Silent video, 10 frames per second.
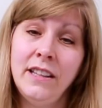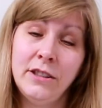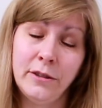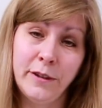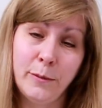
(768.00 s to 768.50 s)

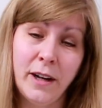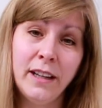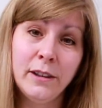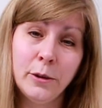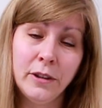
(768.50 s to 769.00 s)
So if you want
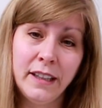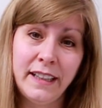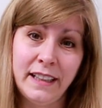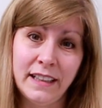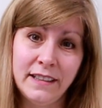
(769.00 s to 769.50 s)
a
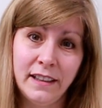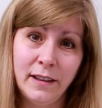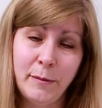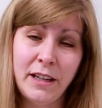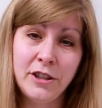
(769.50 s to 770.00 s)
lorikeet,
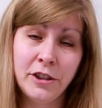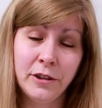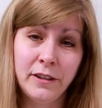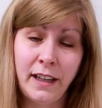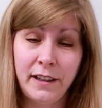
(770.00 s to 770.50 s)
make
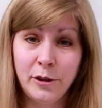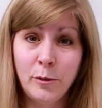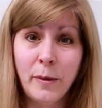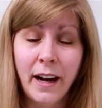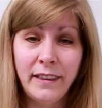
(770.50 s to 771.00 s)
sure that you
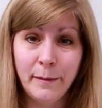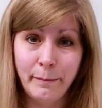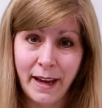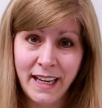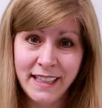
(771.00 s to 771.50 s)
don't mind the
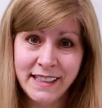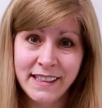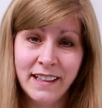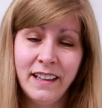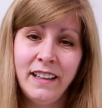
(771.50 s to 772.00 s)

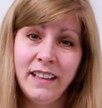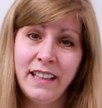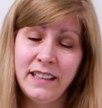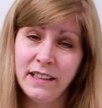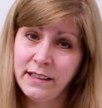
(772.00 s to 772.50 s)
mess.
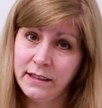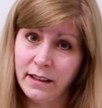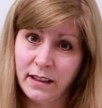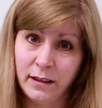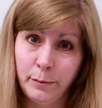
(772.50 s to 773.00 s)
He just
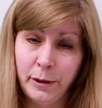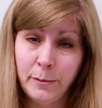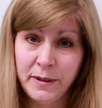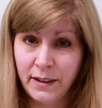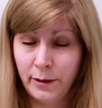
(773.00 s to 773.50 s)

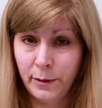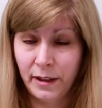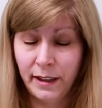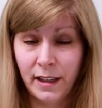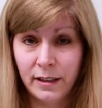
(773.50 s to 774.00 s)
poops
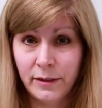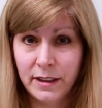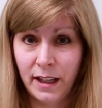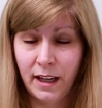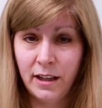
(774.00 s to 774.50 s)
everywhere, like out of
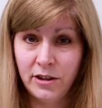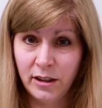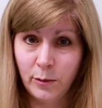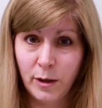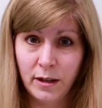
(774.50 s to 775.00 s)
his cage, on
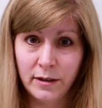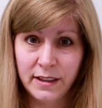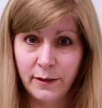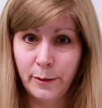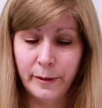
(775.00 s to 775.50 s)
the walls,
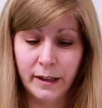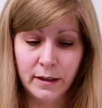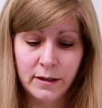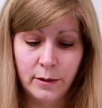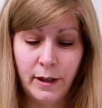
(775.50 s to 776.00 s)

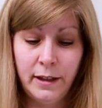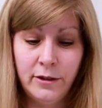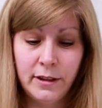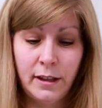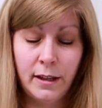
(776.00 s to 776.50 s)
everywhere. So I
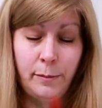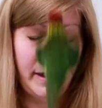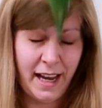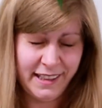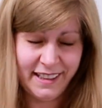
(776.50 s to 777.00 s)
use a lot of
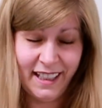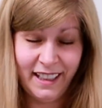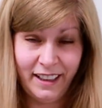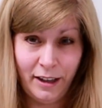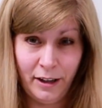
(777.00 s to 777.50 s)

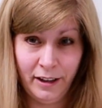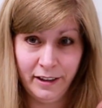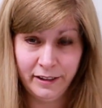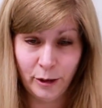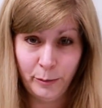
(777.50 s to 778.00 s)
plastic. Oh,
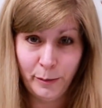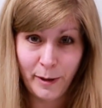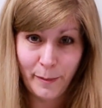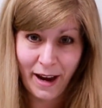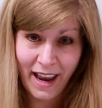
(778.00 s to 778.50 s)
don't poop
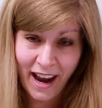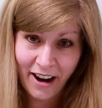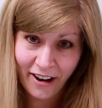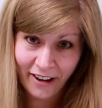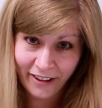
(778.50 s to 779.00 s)
on my
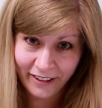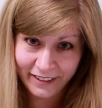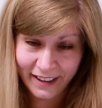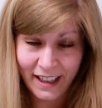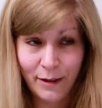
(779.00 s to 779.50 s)
hair.
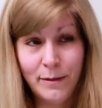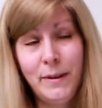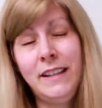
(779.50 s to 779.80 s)
That would be